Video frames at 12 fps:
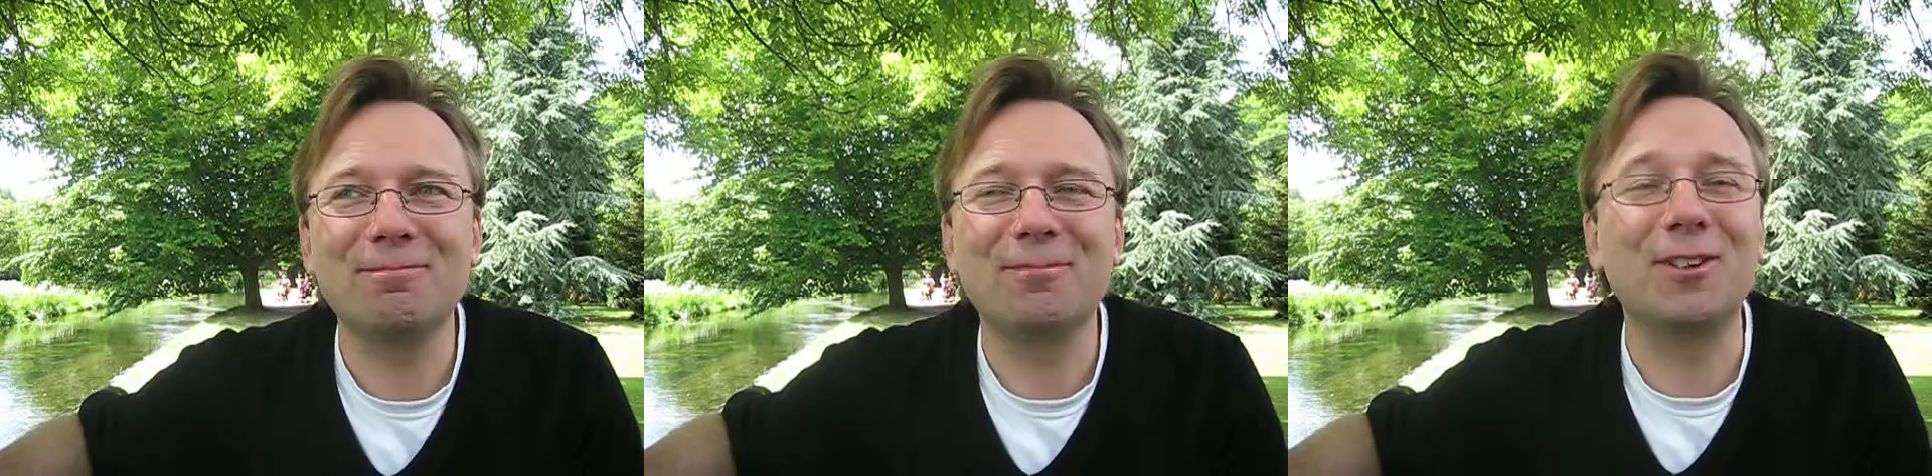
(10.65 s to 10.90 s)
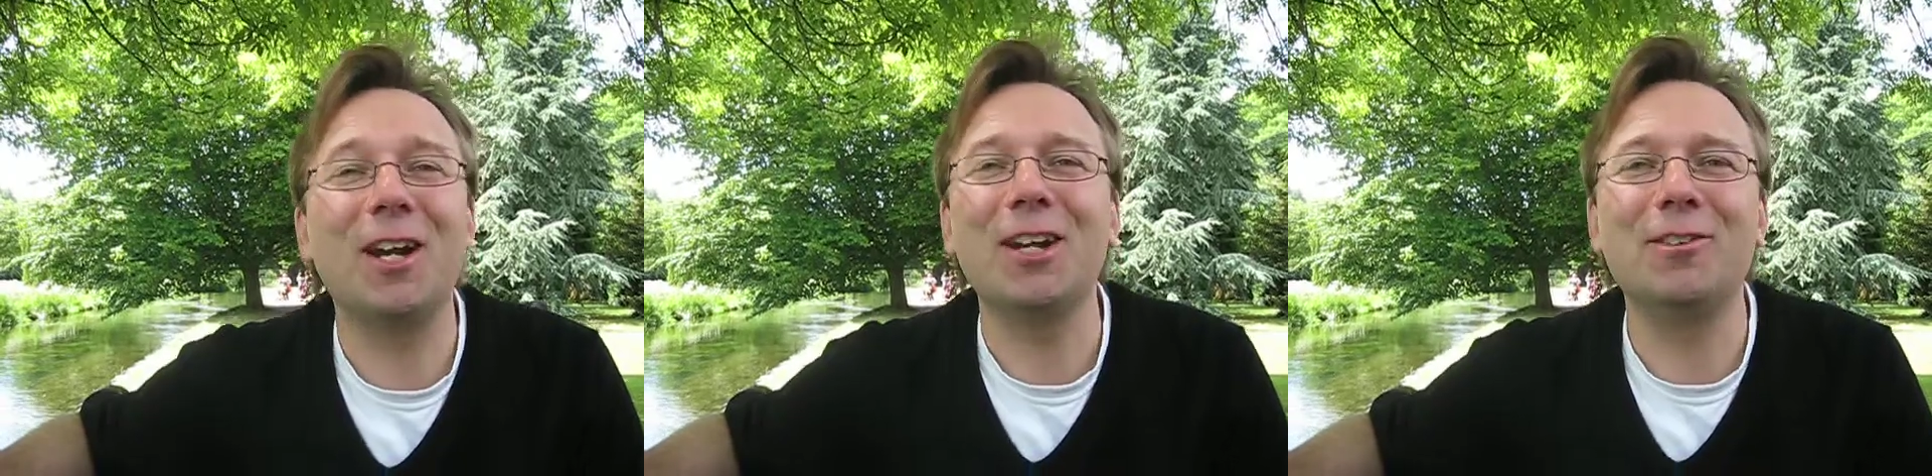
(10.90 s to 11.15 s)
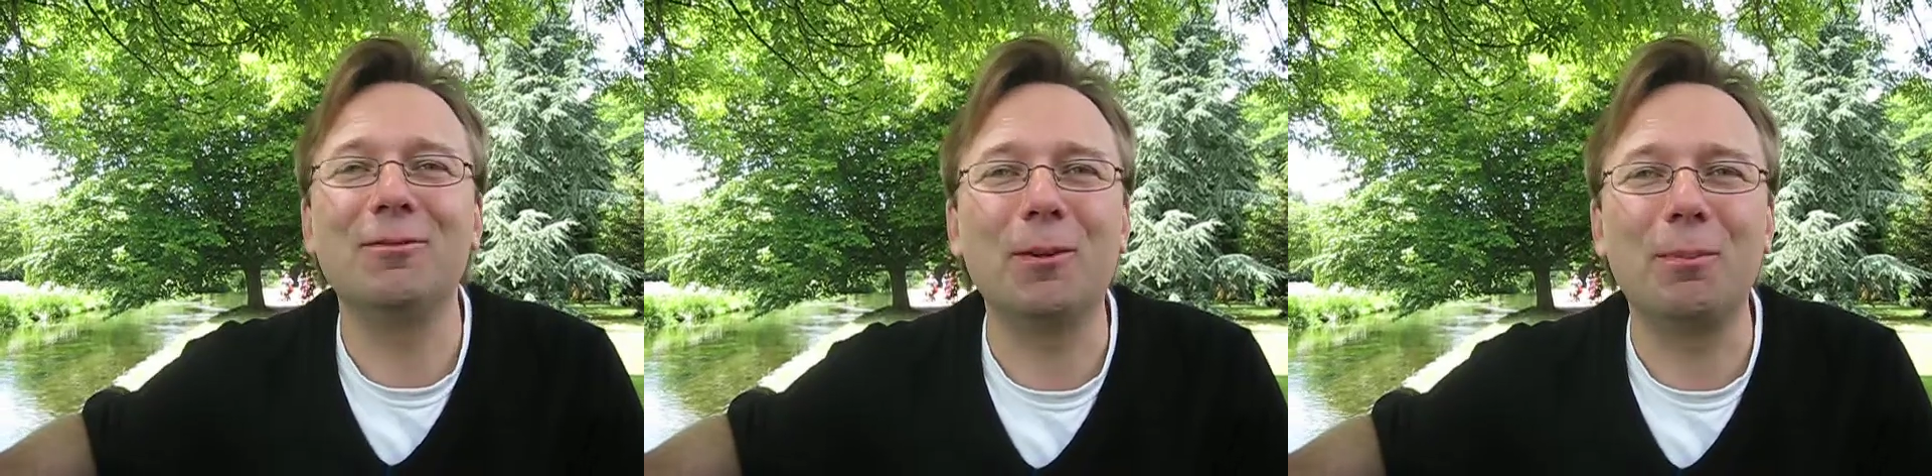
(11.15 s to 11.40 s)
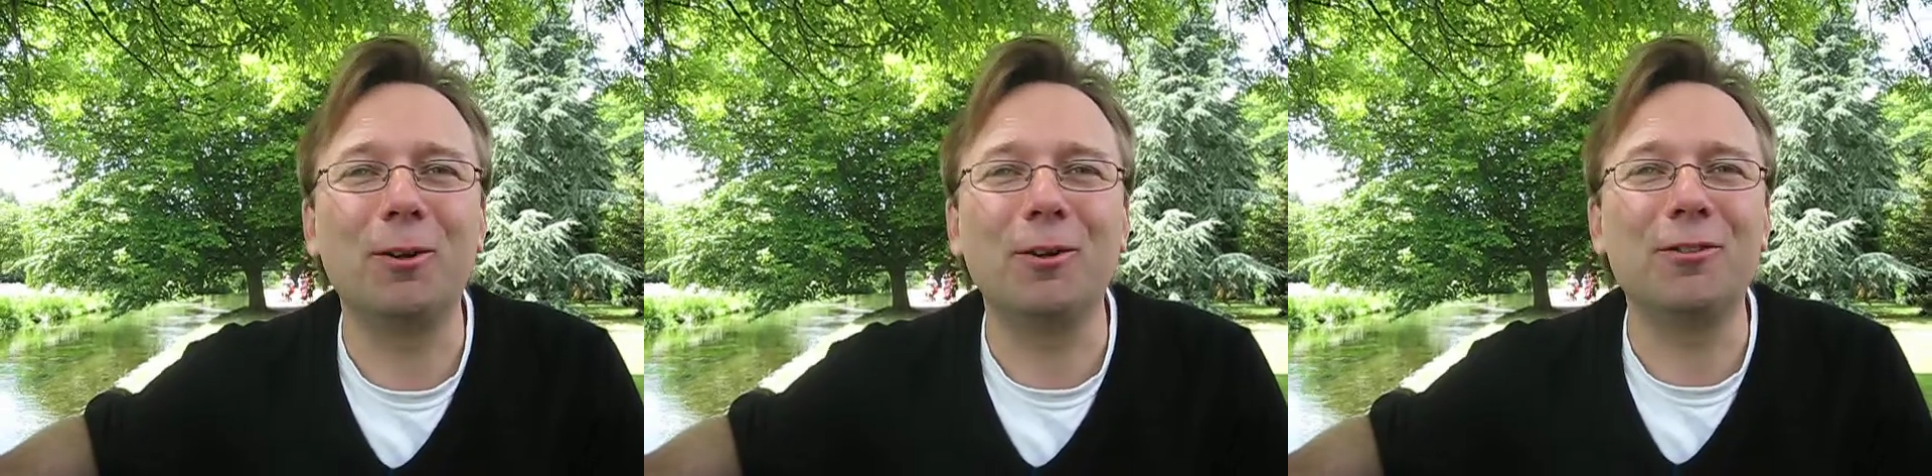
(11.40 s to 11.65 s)
creative
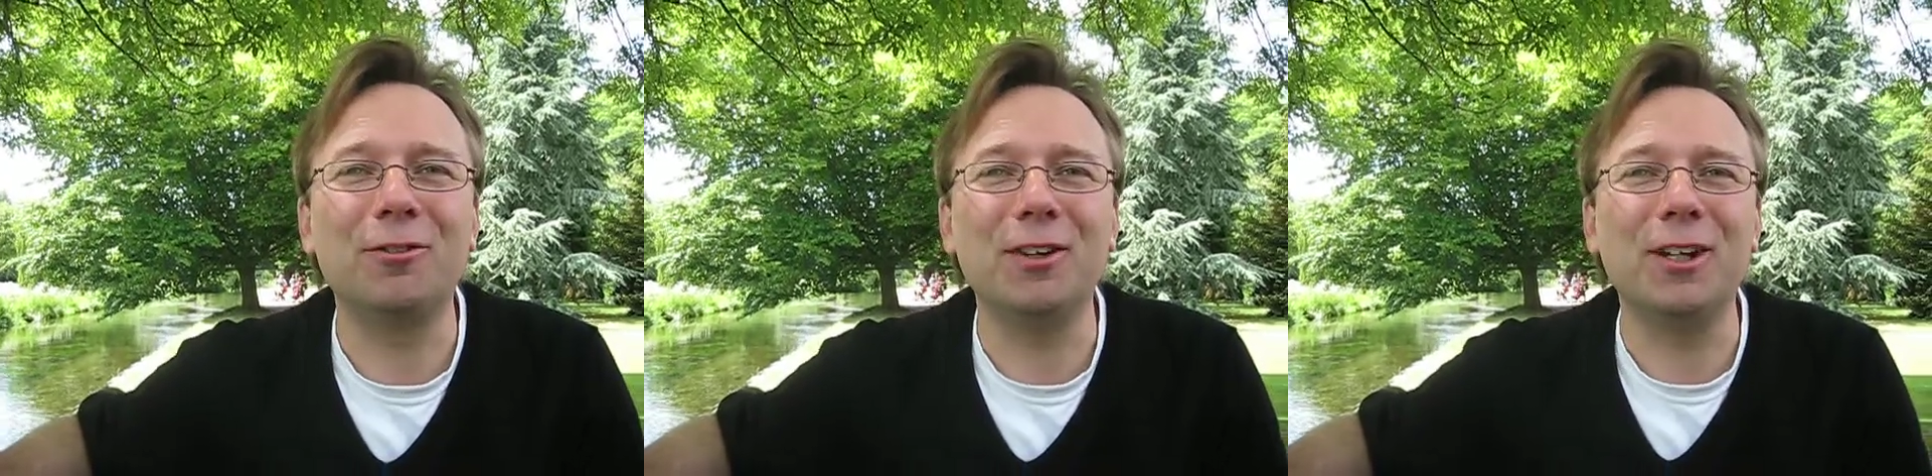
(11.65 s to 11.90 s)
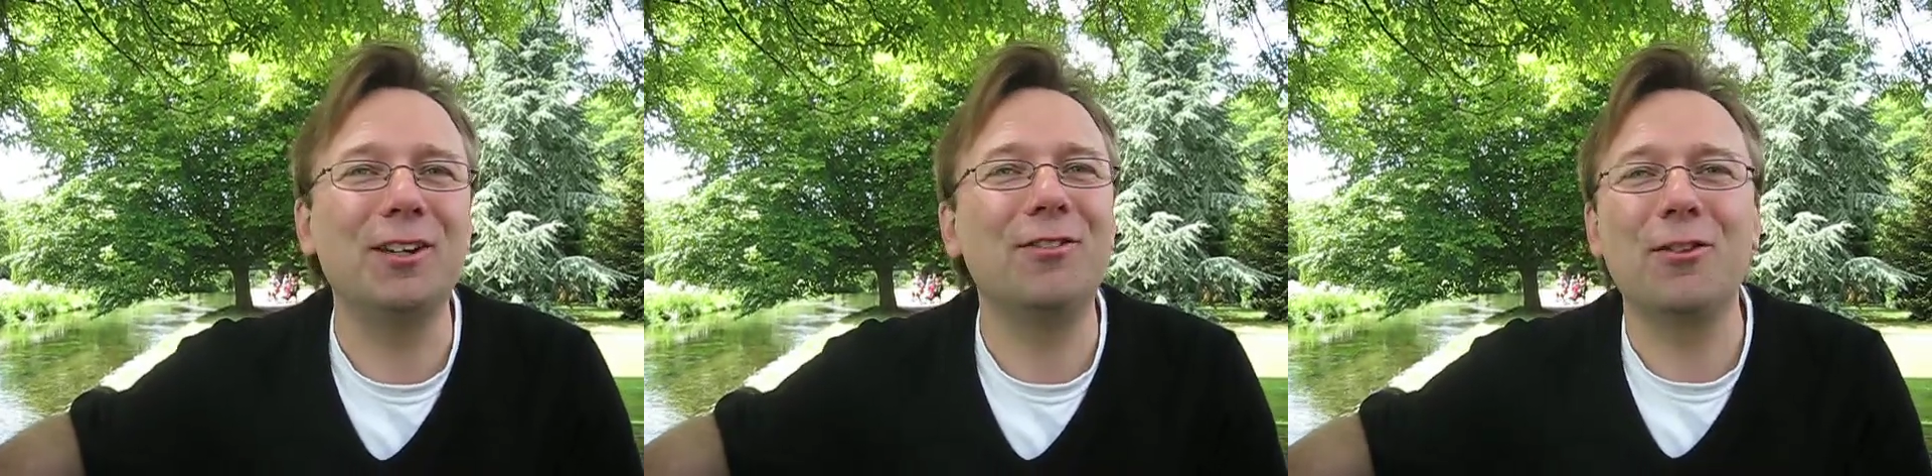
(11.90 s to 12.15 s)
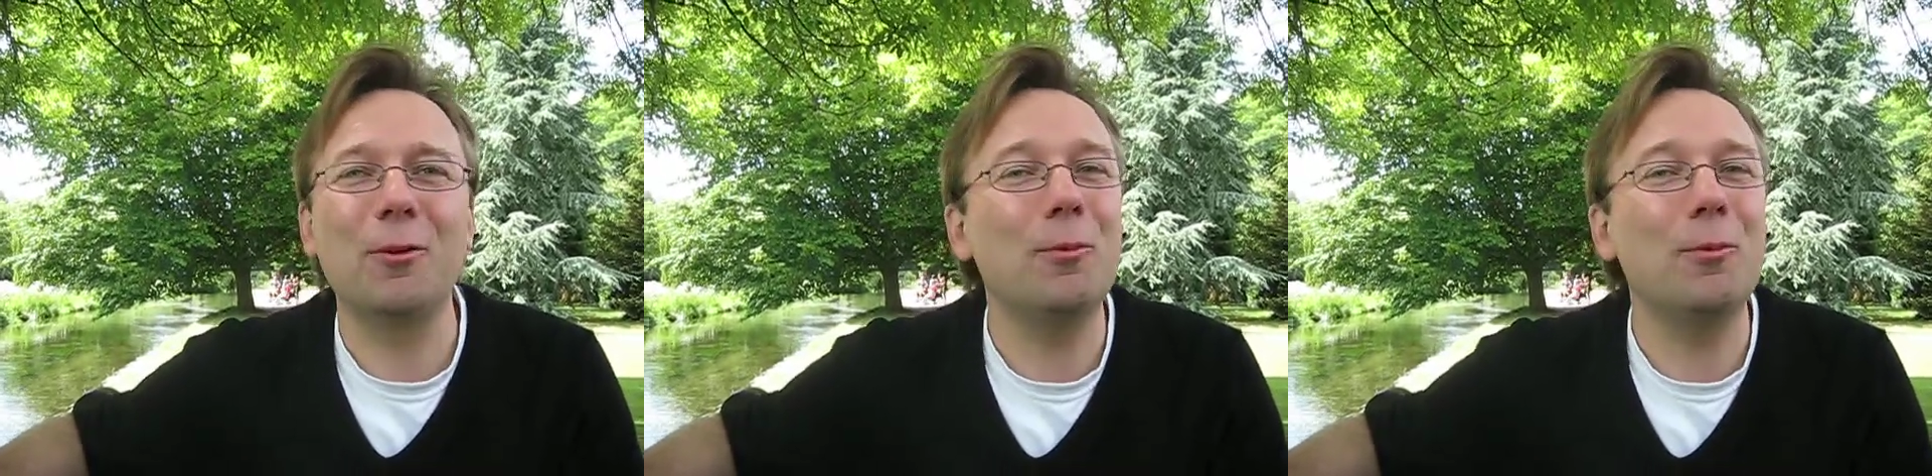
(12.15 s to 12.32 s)
laboratory is that the